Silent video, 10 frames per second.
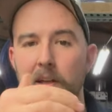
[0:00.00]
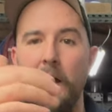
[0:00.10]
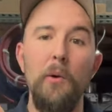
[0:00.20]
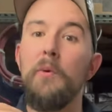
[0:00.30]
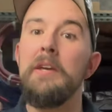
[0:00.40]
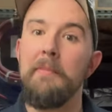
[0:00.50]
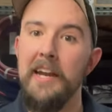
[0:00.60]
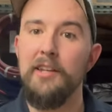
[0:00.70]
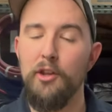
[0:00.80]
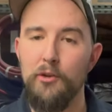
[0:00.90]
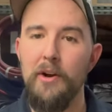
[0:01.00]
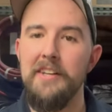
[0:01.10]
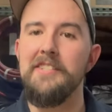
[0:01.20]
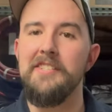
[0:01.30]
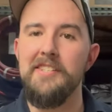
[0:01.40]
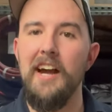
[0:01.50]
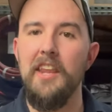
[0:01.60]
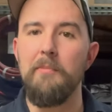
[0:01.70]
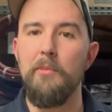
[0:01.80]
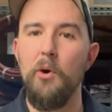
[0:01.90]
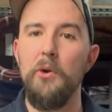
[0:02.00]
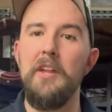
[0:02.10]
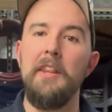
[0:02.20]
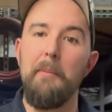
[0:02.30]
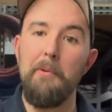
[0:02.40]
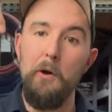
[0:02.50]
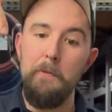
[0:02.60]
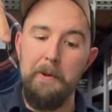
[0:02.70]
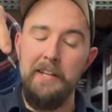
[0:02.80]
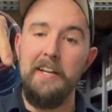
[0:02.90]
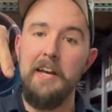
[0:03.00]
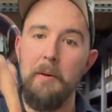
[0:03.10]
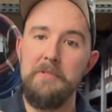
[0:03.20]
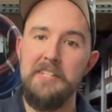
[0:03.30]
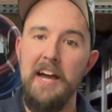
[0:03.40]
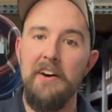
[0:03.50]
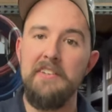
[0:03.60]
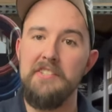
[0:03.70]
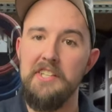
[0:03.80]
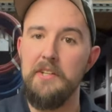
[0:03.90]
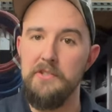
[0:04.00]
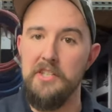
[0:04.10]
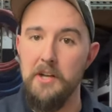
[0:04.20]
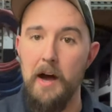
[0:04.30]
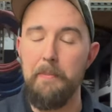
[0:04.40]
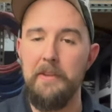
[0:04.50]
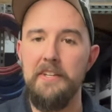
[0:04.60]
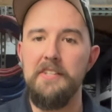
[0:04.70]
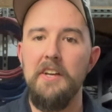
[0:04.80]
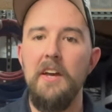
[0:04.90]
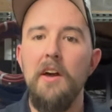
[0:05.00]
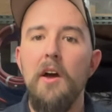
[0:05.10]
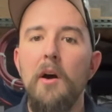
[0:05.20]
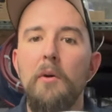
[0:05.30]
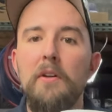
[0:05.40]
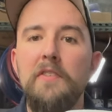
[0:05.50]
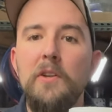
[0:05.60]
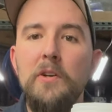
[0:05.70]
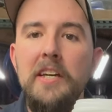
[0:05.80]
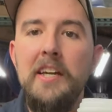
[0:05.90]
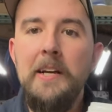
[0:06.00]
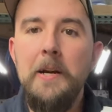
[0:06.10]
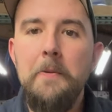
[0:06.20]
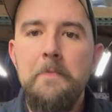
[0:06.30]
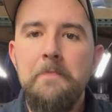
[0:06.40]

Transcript: how we make the threads inside of the mold and the blow pin that comes down and seals the top of this. Well, if you look here,